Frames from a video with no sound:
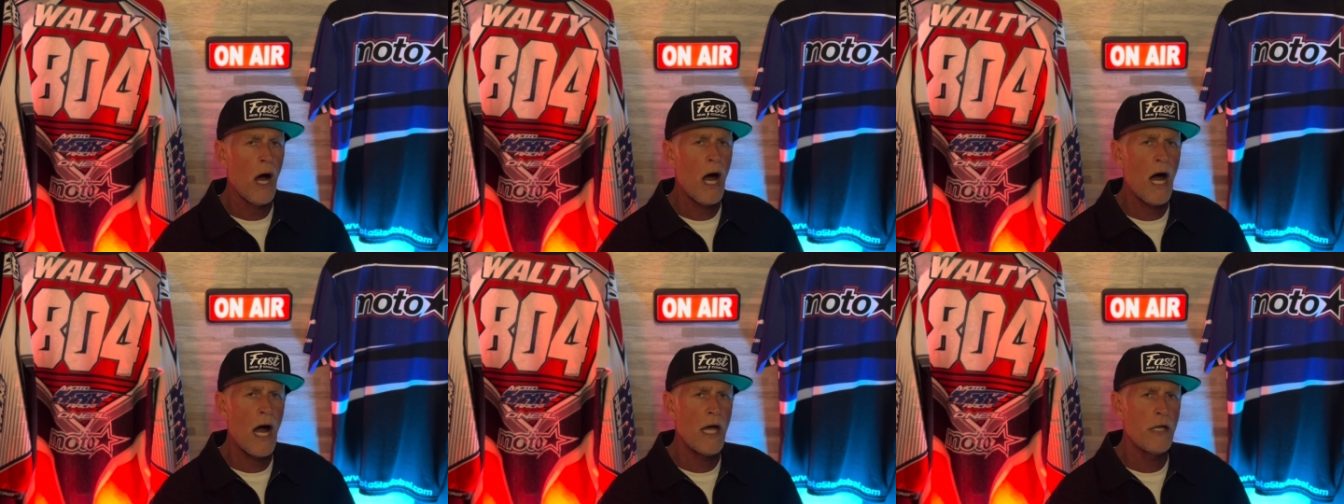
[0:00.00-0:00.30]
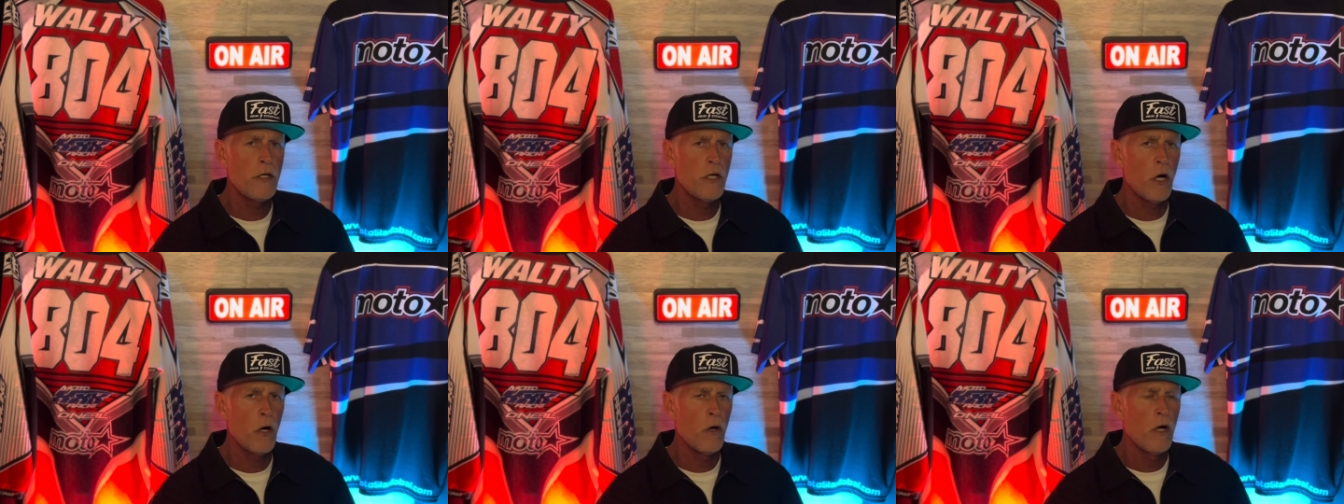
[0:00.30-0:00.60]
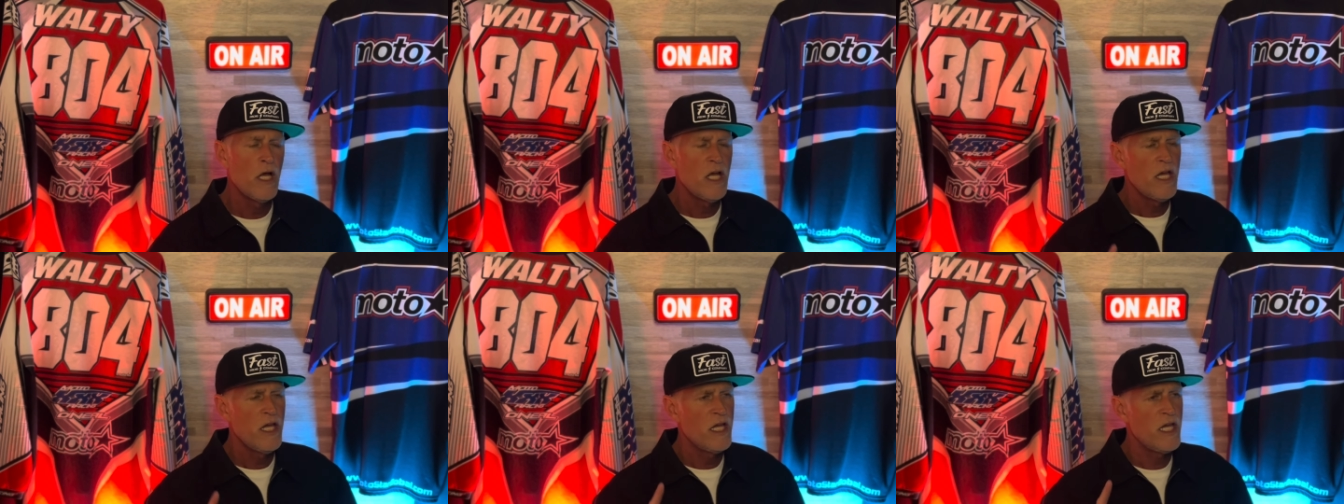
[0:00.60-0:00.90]
I know.
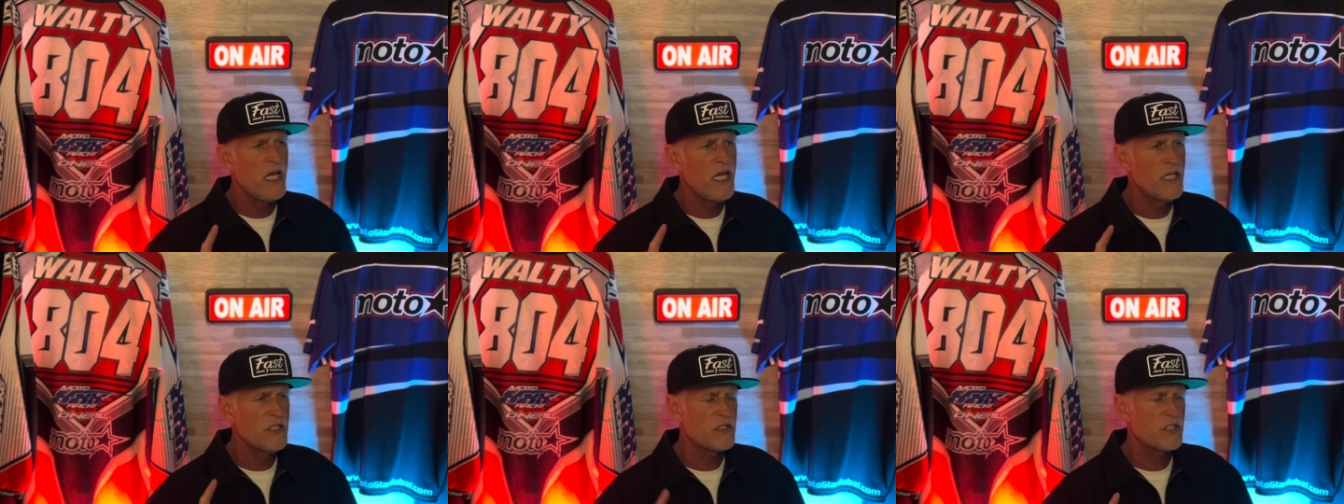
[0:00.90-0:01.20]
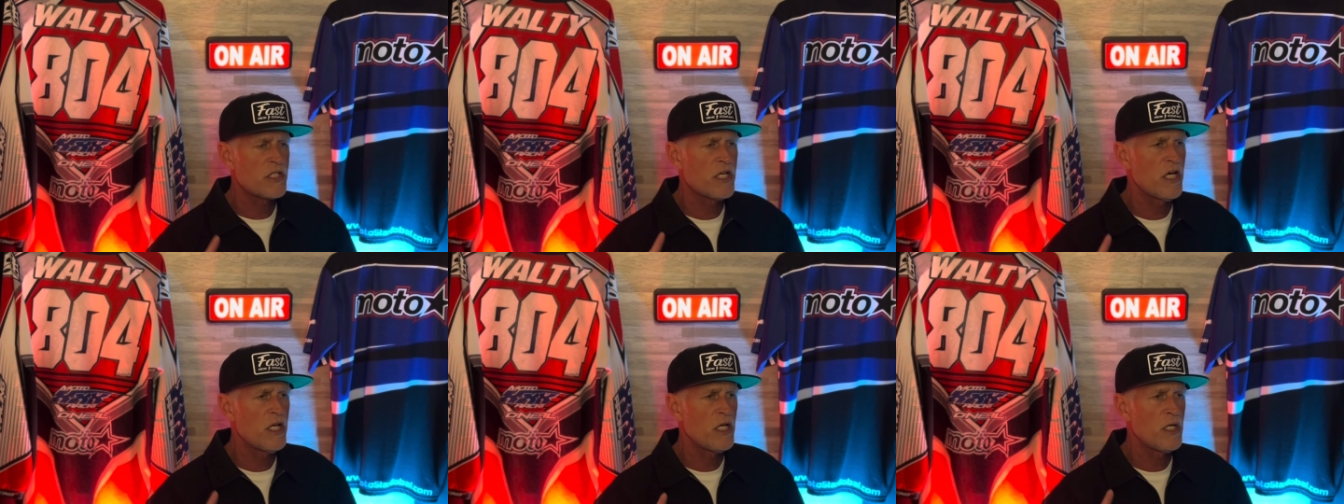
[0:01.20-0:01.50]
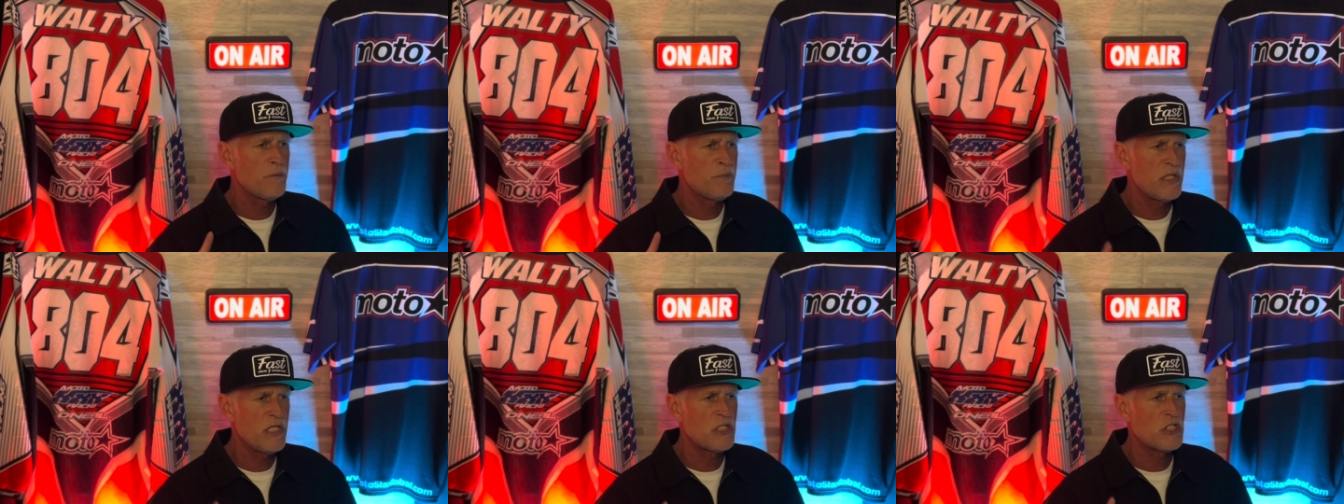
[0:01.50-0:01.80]
It's going
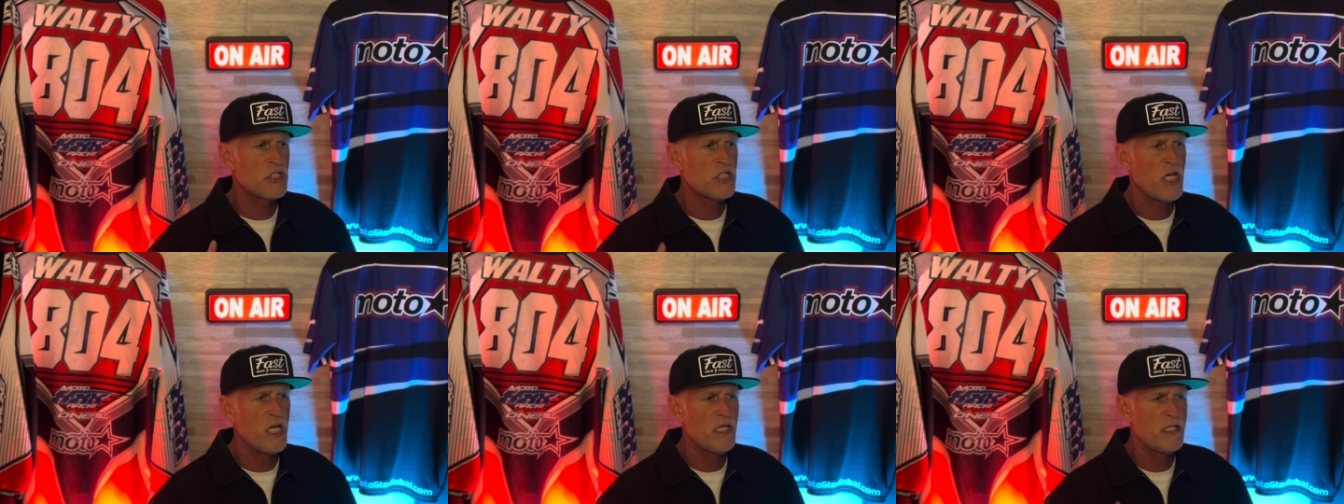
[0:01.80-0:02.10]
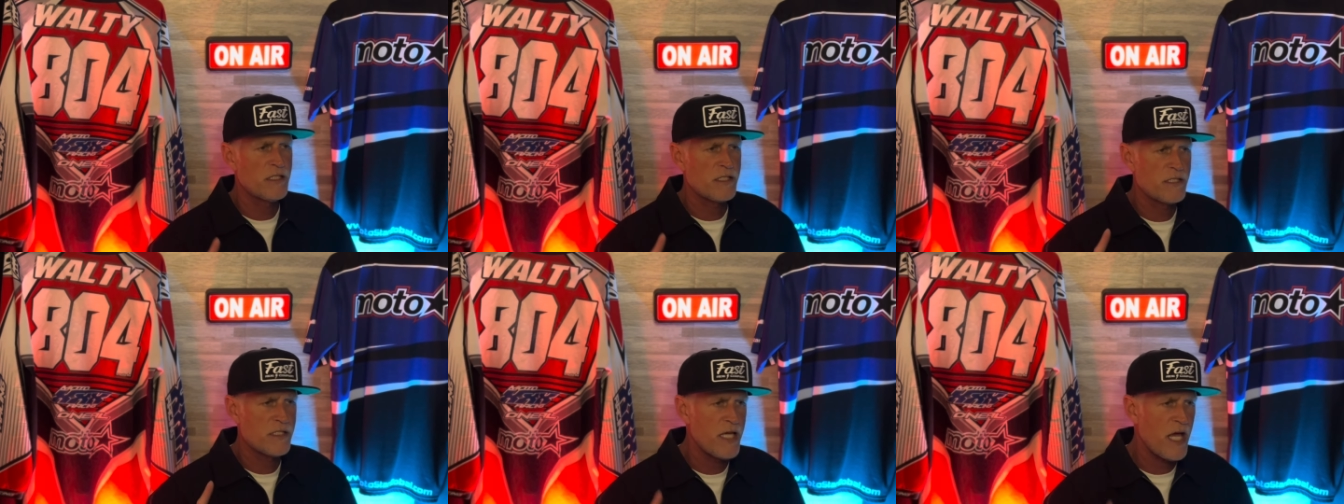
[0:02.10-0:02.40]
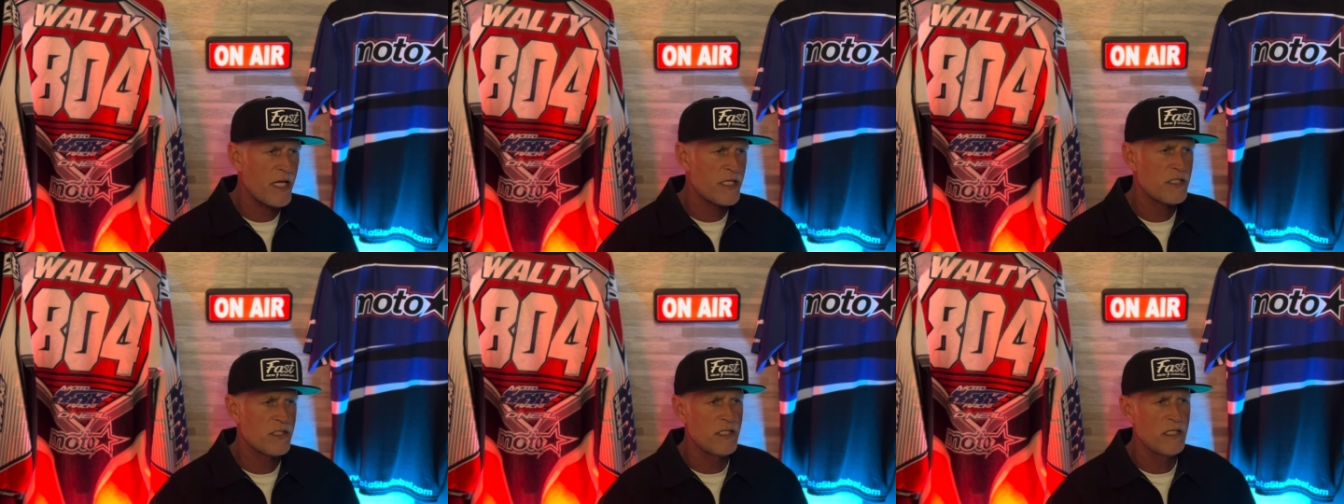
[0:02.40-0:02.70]
to be Chase
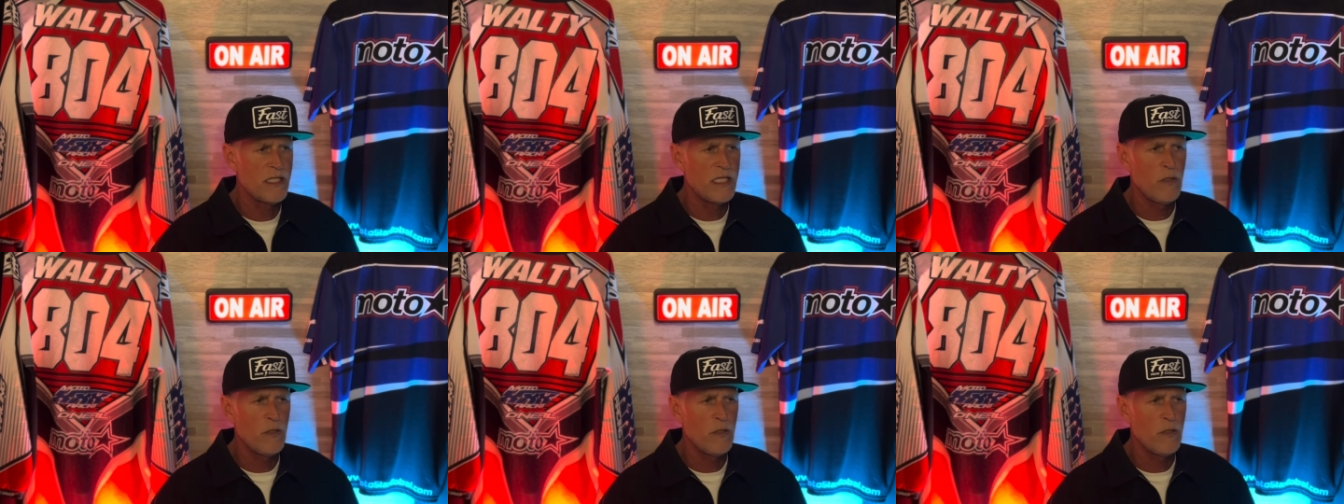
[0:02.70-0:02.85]
Sexton.